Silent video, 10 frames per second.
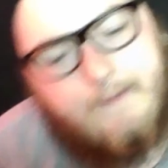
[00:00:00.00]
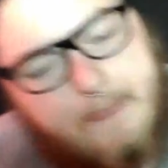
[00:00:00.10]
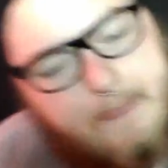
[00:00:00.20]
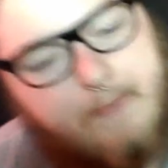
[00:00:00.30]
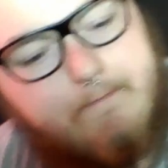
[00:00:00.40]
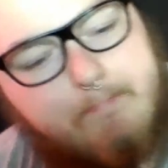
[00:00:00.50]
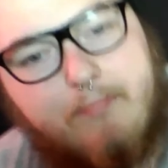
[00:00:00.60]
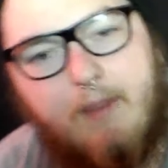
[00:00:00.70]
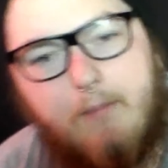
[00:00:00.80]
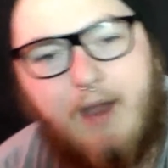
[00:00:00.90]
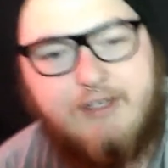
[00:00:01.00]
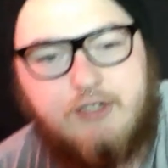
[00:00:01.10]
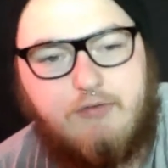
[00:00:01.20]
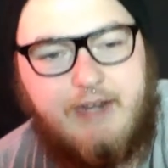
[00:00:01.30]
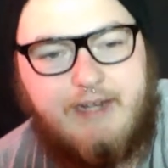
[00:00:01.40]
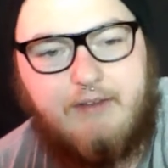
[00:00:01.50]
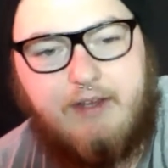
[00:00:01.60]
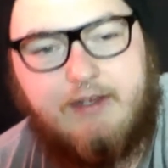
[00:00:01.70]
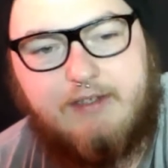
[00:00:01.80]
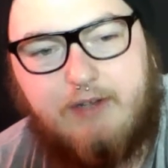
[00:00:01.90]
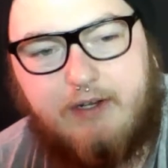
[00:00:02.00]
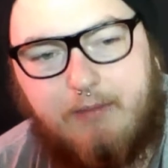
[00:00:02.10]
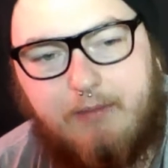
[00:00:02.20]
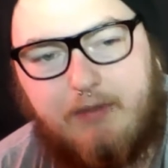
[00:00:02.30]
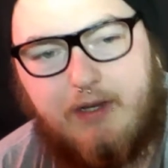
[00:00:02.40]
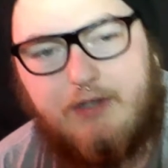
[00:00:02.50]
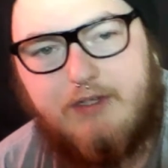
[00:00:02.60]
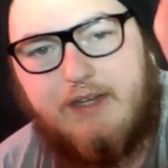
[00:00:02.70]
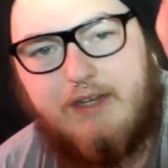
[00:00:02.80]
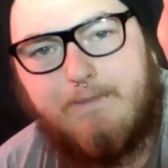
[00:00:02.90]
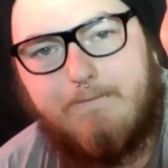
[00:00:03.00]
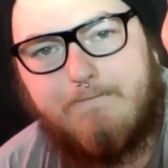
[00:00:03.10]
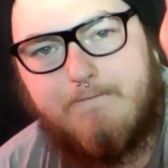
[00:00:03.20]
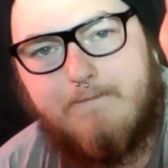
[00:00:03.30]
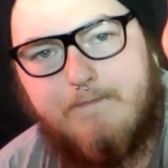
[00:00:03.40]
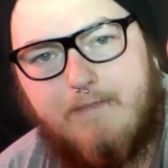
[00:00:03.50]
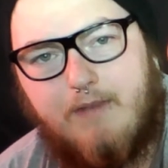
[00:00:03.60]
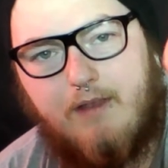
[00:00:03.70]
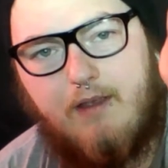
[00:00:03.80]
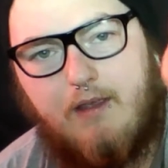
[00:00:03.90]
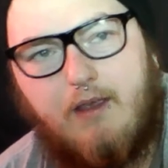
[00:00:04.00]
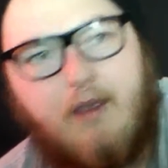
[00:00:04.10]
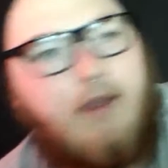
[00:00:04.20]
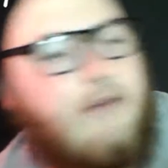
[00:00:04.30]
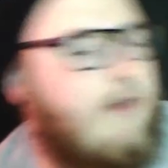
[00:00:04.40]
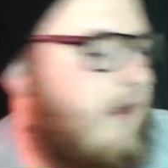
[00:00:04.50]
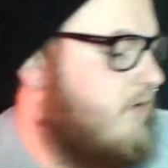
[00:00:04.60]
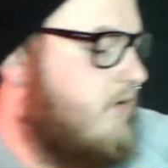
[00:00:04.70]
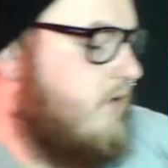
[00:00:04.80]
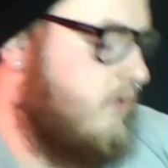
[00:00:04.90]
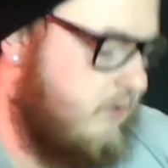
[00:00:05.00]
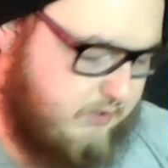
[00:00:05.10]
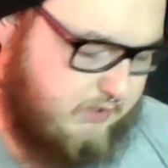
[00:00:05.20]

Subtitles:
here, mine's green on the inside at the moment. Can you see that? Now,